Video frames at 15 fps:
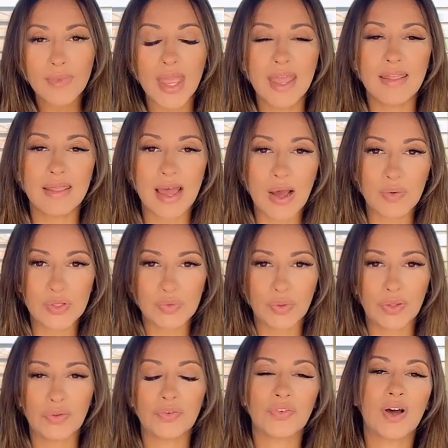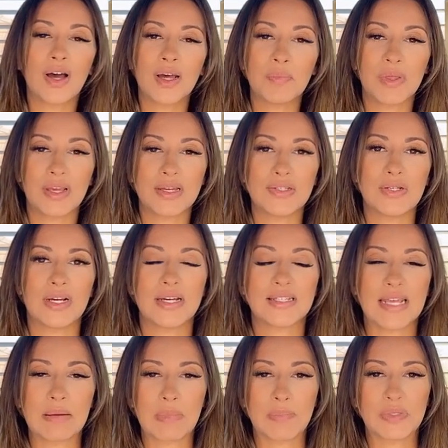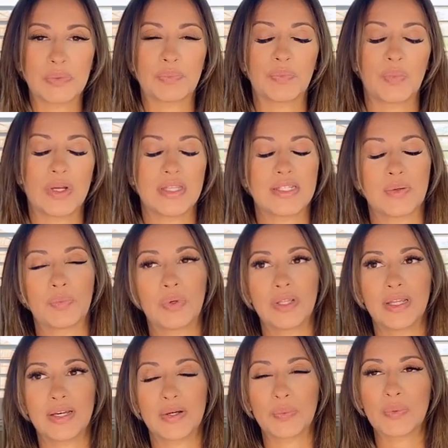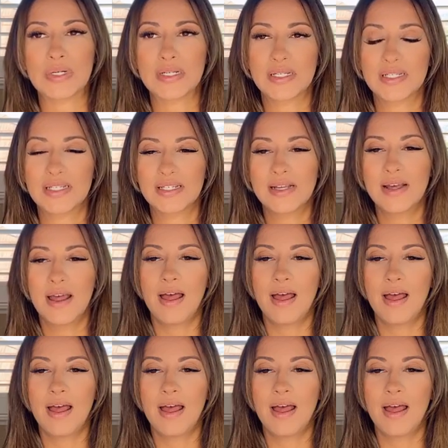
And that was really fun because you guys came up with some really good ones.